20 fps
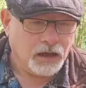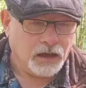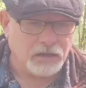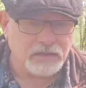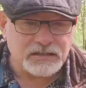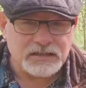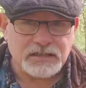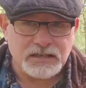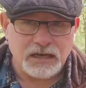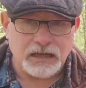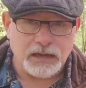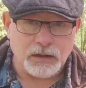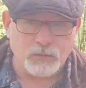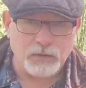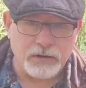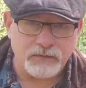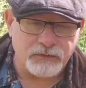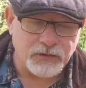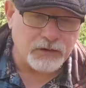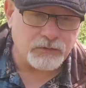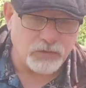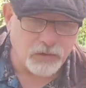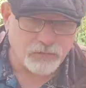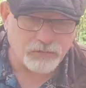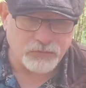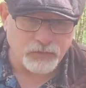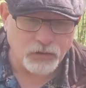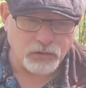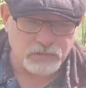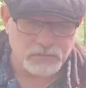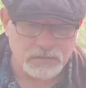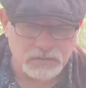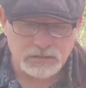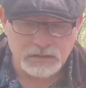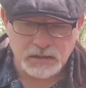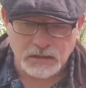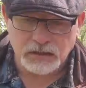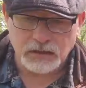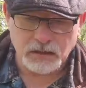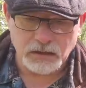until I went round the front
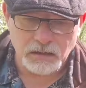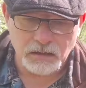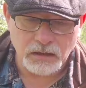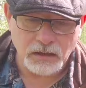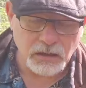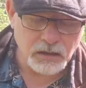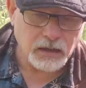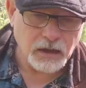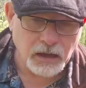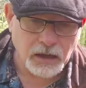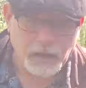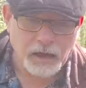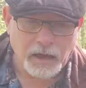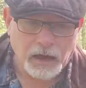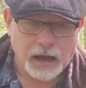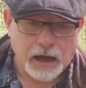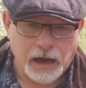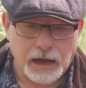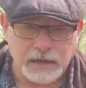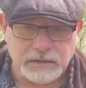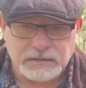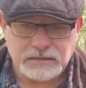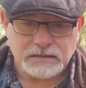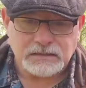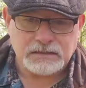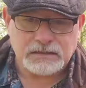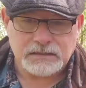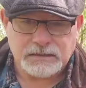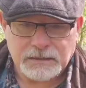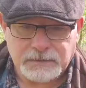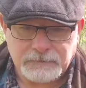and